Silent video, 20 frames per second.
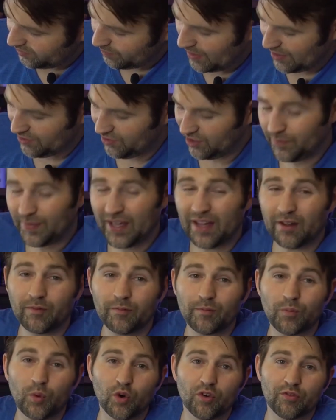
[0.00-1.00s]
is bouncing back
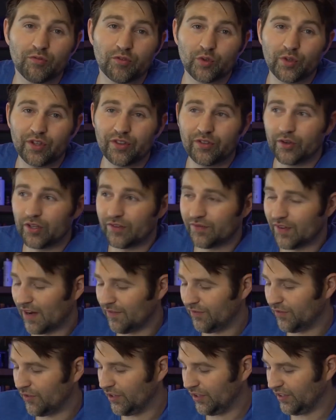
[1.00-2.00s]
and forth between
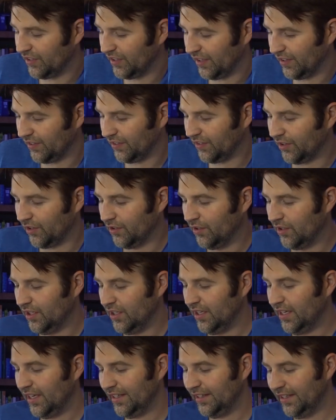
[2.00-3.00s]
35 and 36. So
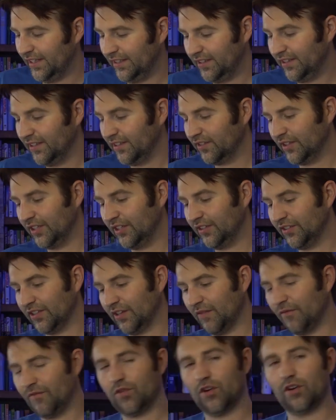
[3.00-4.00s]
it is going to use
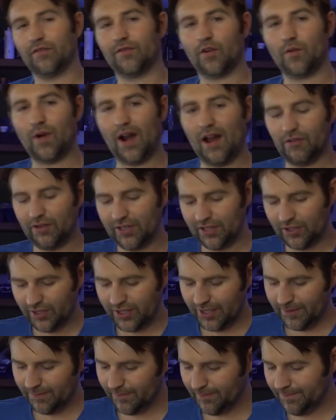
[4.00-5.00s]
some form of a rounding
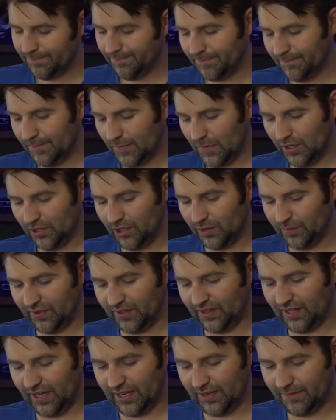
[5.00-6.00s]
on it on the
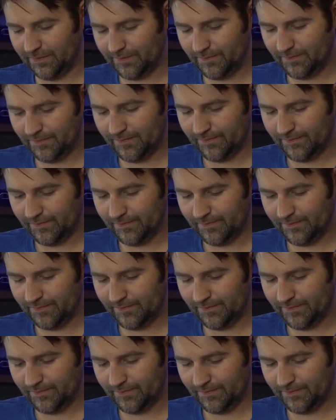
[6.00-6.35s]
Poseidon.